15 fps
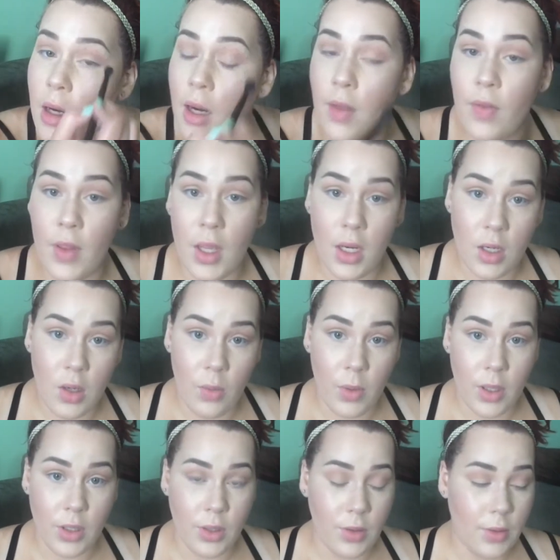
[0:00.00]
And then you
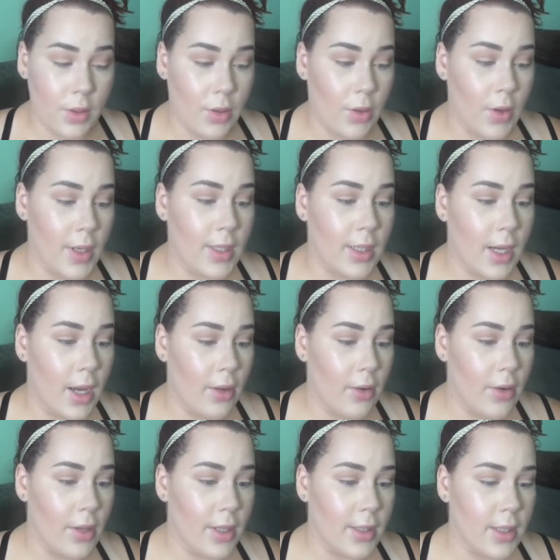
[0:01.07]
want to choose a crease
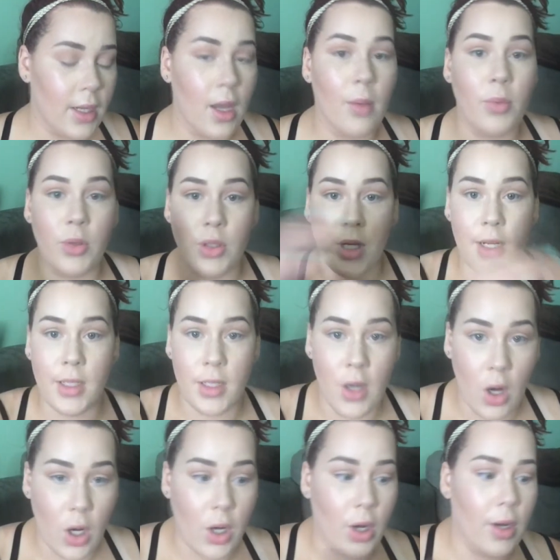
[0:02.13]
color that's a couple shades
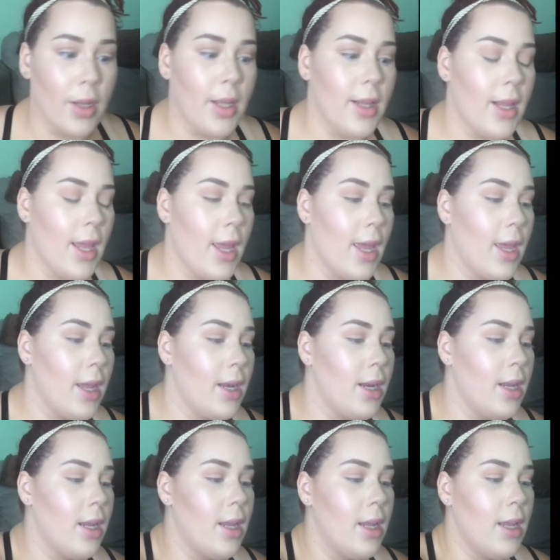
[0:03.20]
darker than that.
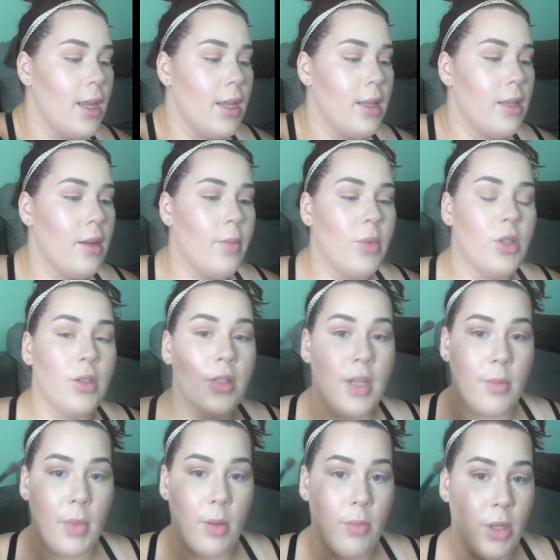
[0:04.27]
I'm just going to
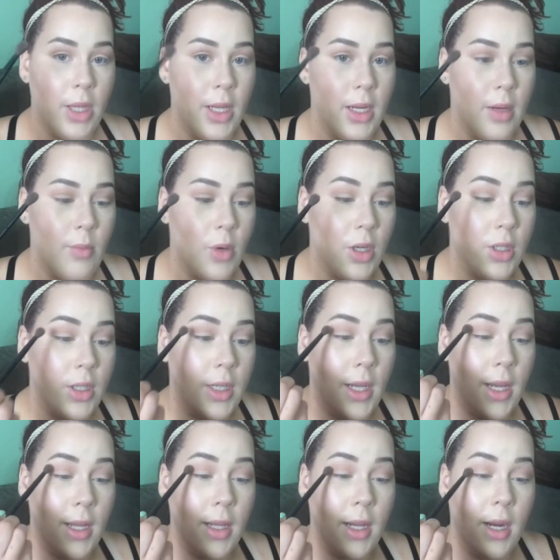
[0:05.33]
take my blending brush
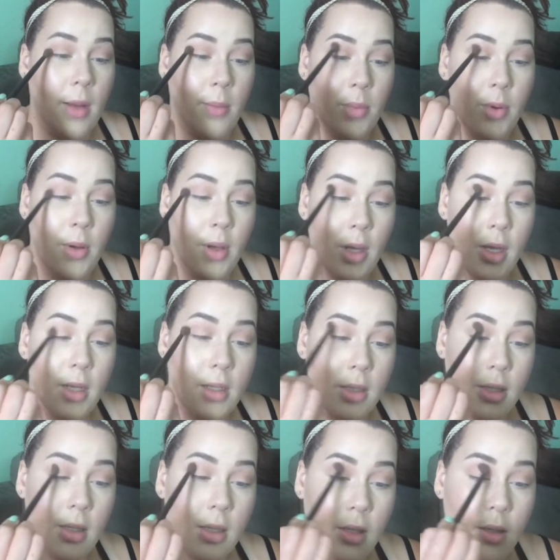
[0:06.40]
again that I put
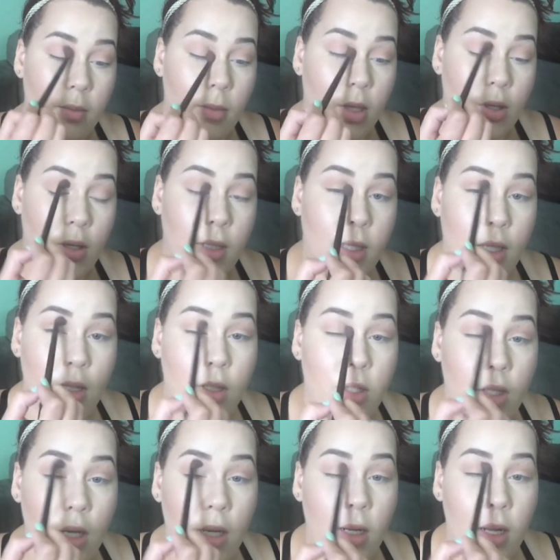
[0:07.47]
my transition
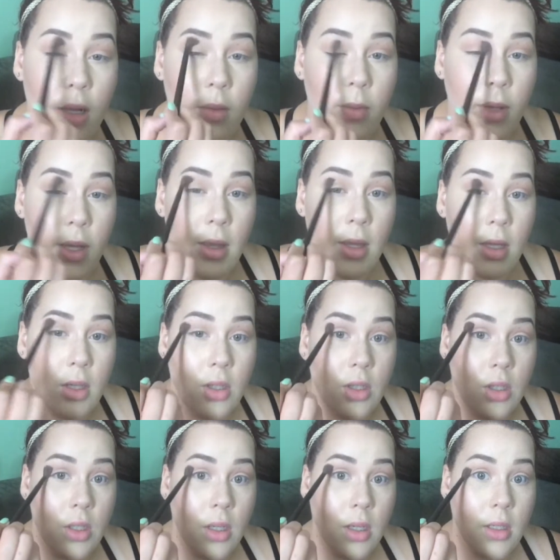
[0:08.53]
shade down with and
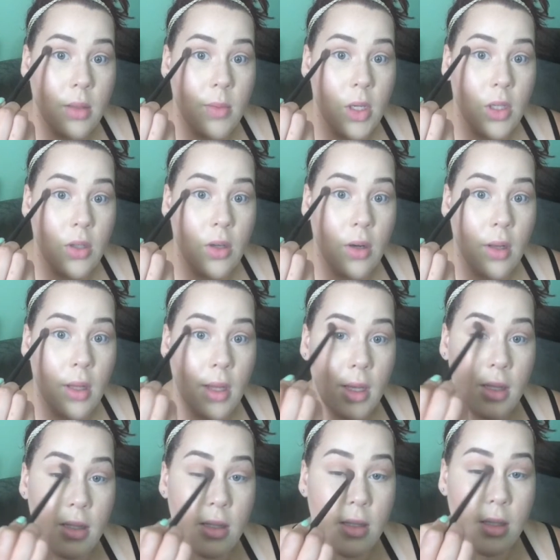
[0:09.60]
just make sure that
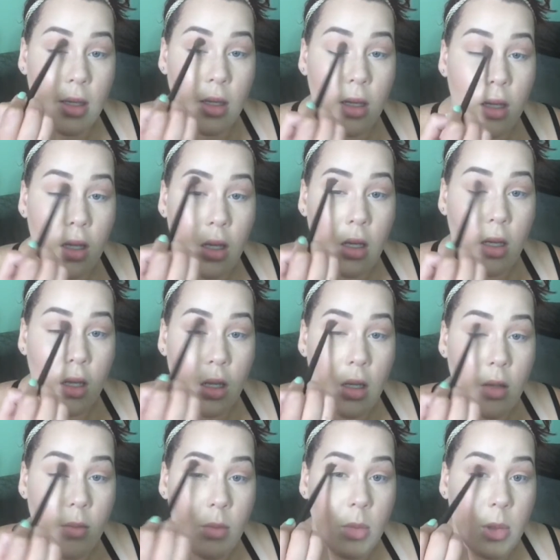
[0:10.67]
that's
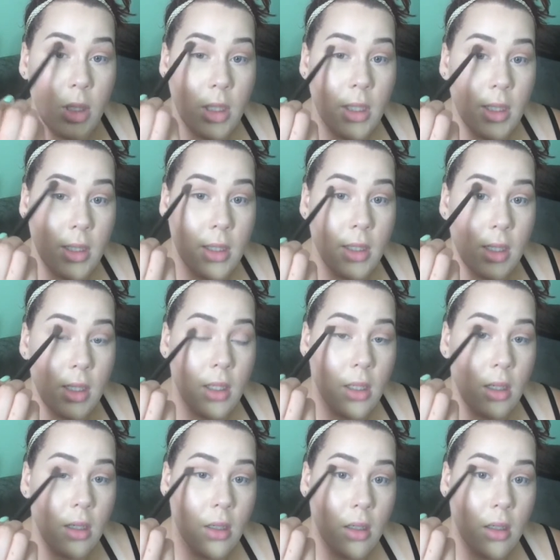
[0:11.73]
blended